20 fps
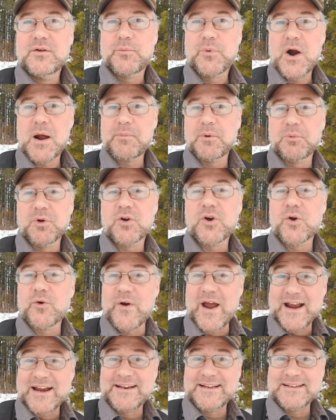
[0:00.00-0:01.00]
the probable
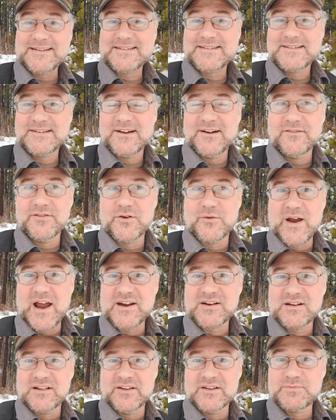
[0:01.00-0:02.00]
correctness of the
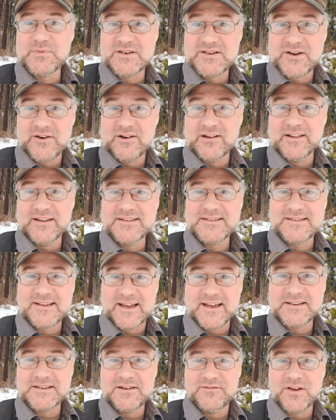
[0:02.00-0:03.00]
rationalist materialist
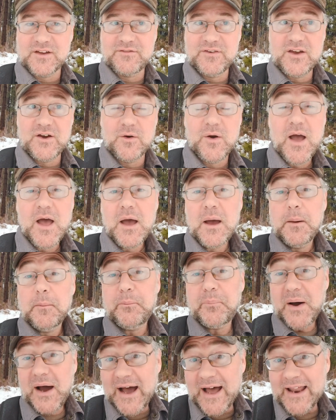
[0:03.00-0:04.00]
scientific view.
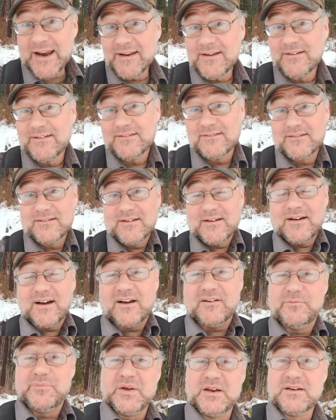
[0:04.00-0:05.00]
But
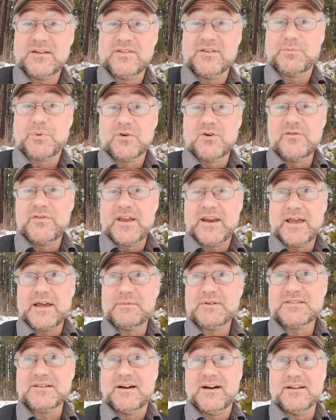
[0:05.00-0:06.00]
I've been to the Peruvian
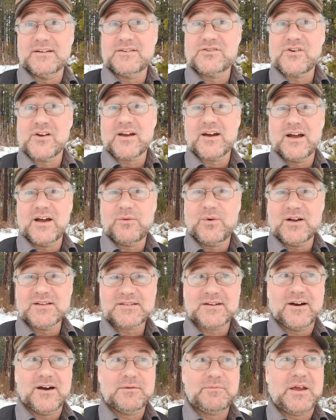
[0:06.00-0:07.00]
Amazon to drink
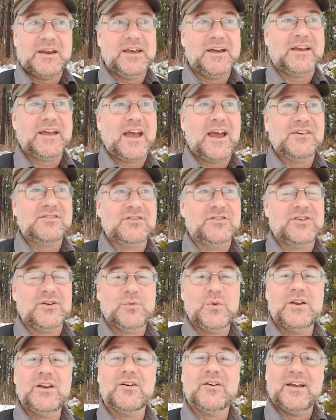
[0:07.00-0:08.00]
ayahuasca on many occasions,
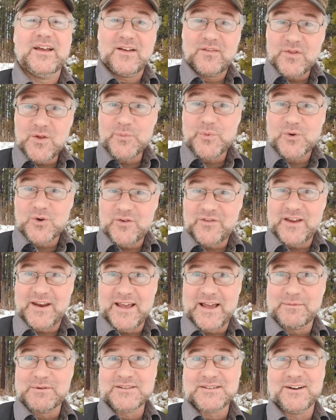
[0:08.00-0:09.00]
and when you're in the
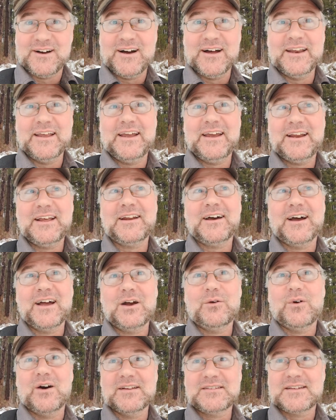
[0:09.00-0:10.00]
Peruvian Amazon in an
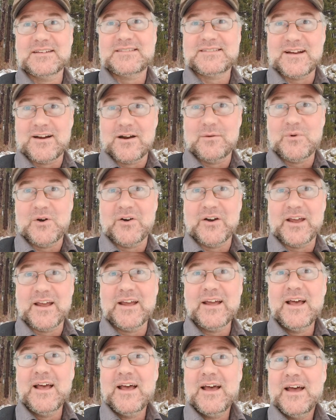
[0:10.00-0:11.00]
ayahuasca
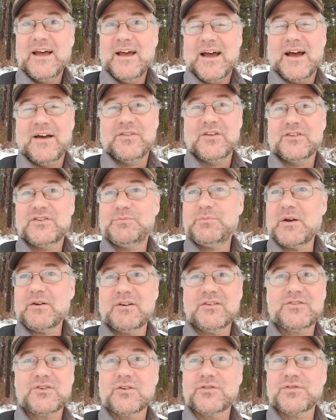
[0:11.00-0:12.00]
ceremony, and the
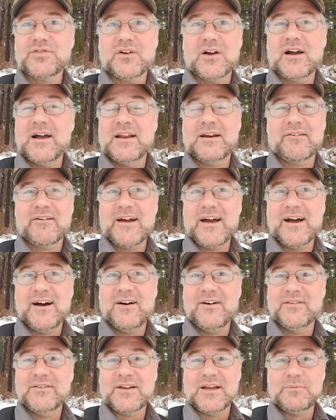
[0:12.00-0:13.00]
spirits are flying
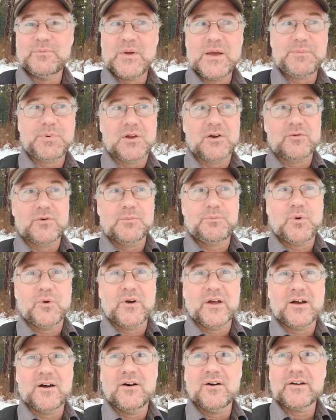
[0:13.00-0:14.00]
around and people are
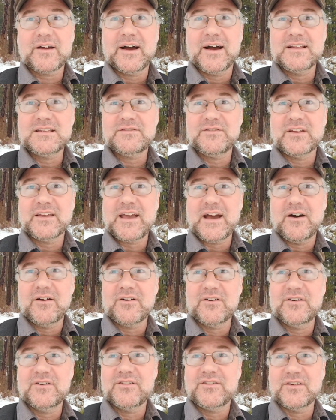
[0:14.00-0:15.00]
reporting all kinds of
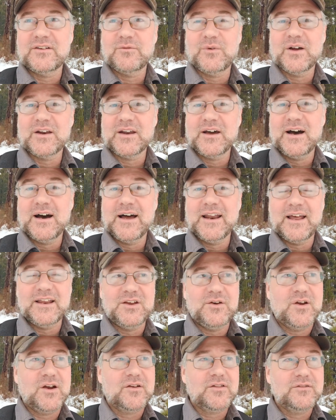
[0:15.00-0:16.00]
encounters and whatnot
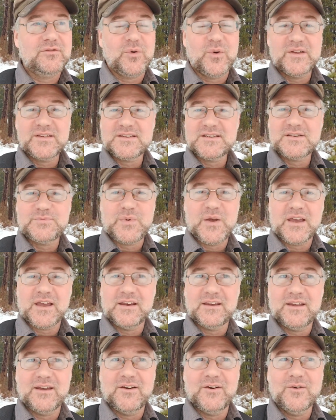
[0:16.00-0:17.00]
and you hear the voices
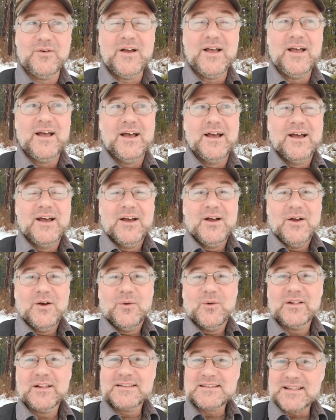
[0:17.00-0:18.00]
speaking to you
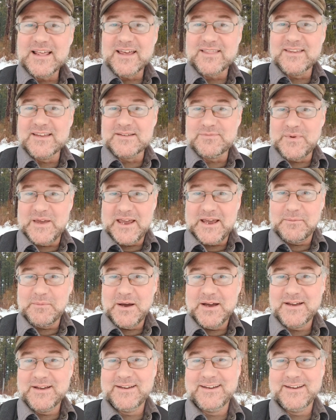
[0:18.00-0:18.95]
well it's like this meme